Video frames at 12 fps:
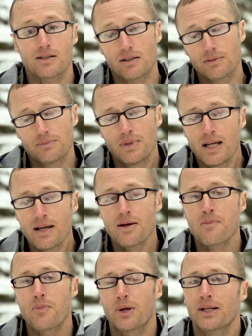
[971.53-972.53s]
So
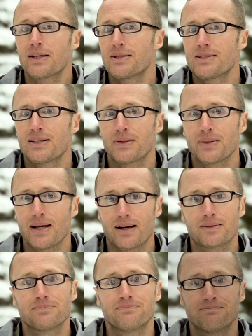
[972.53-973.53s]
pretty good deal
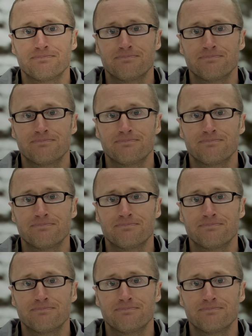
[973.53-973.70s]
there.